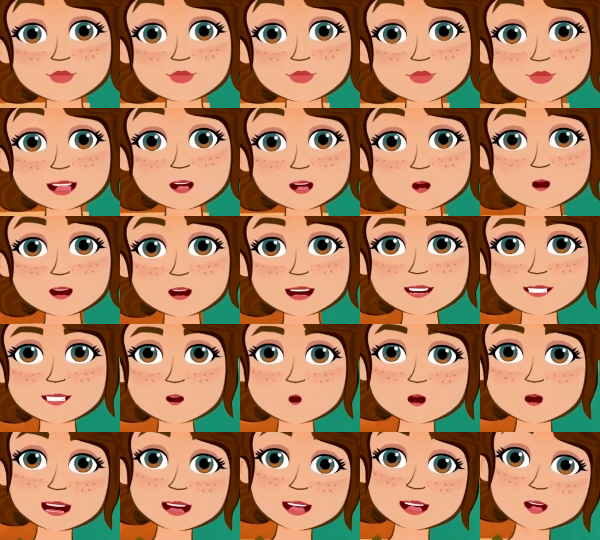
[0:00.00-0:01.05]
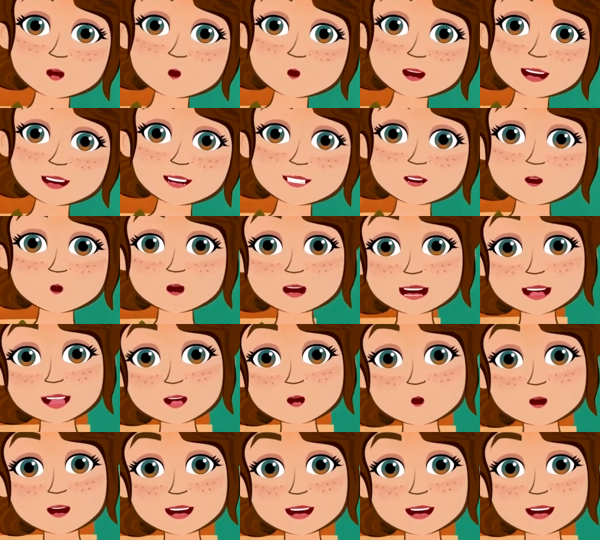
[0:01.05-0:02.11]
She was burned at the stake as a
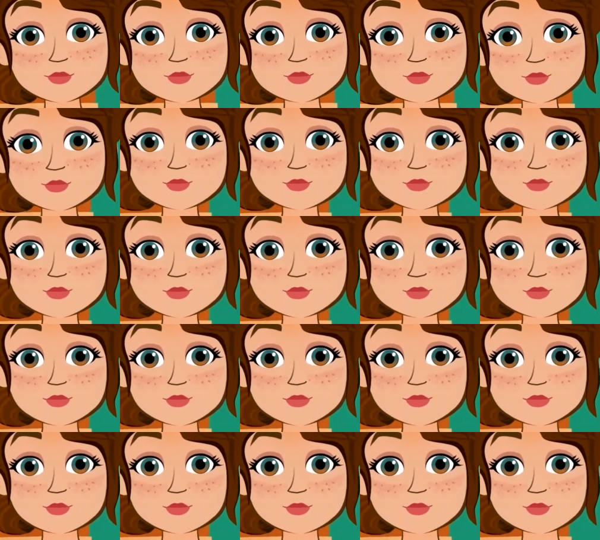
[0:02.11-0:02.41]
witch,